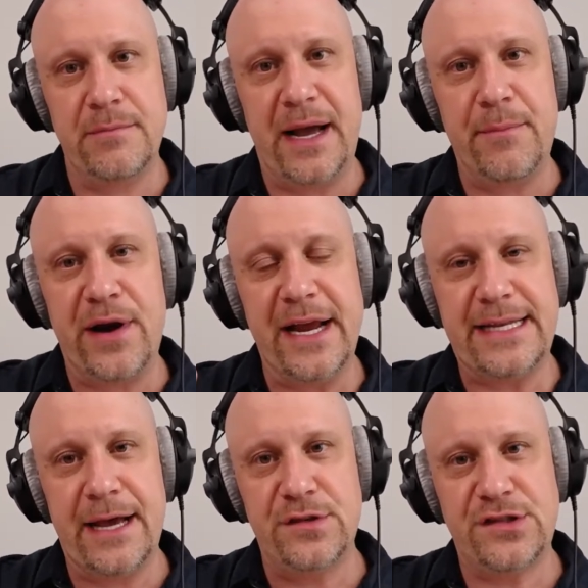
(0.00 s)
breakdown
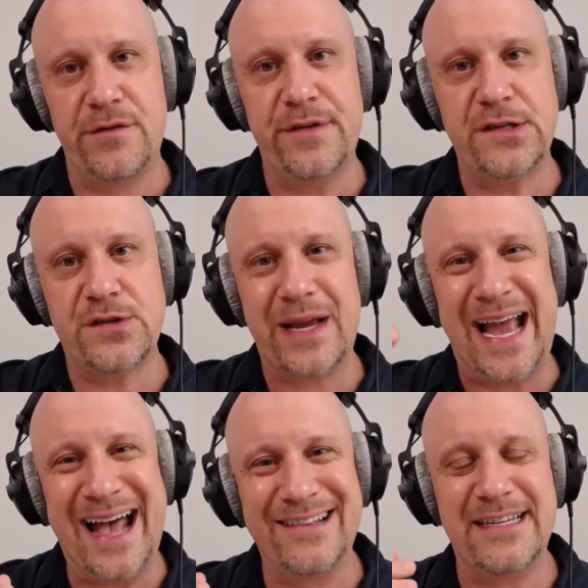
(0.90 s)
services or
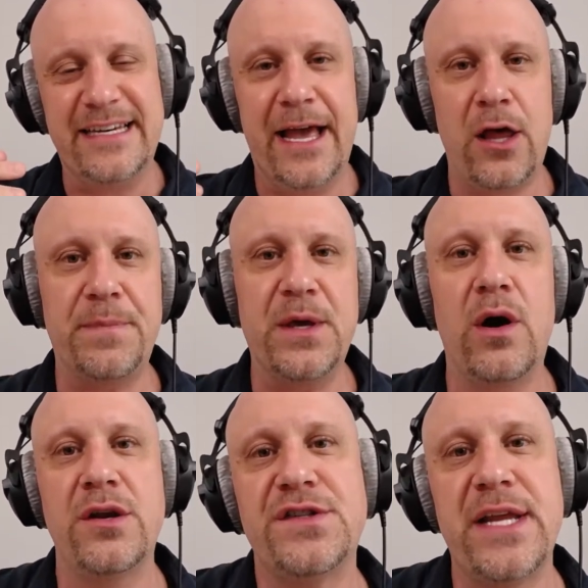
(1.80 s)
casting to help you
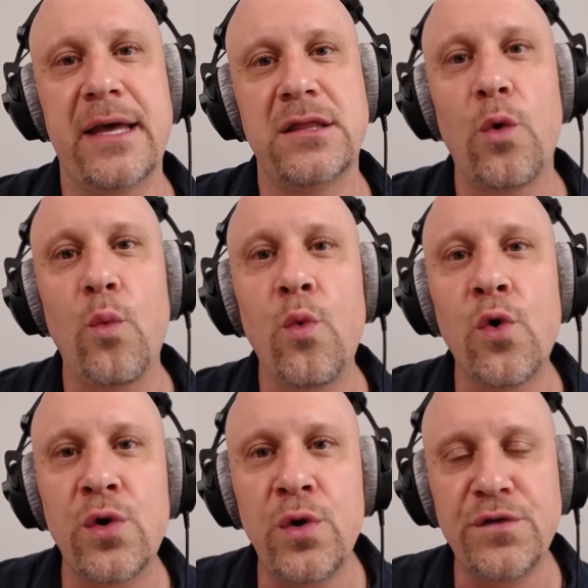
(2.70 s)
understand the
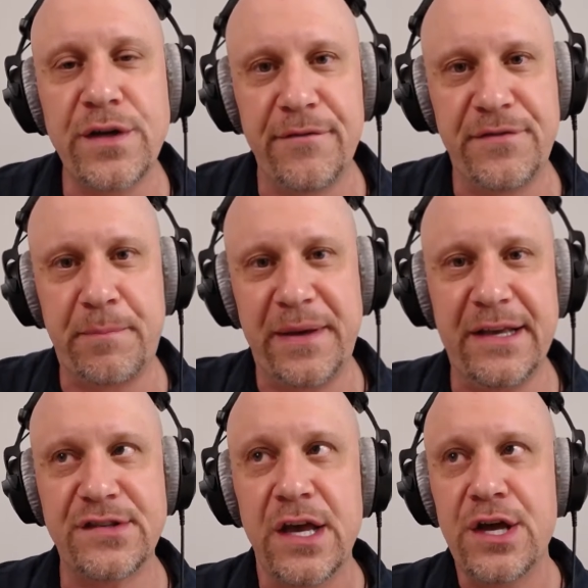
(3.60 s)
world of the
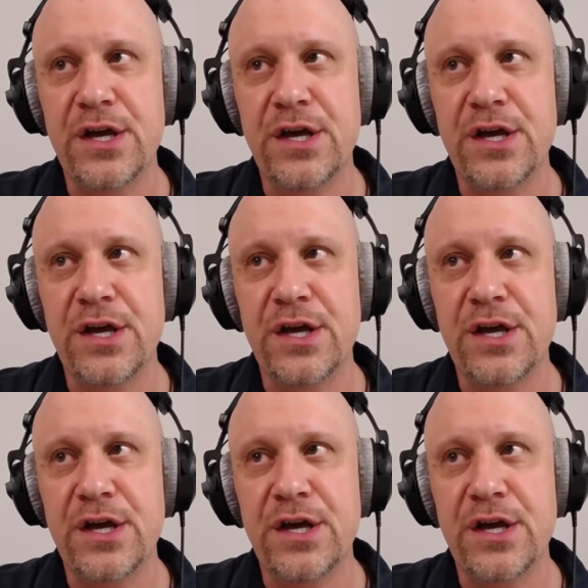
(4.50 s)
piece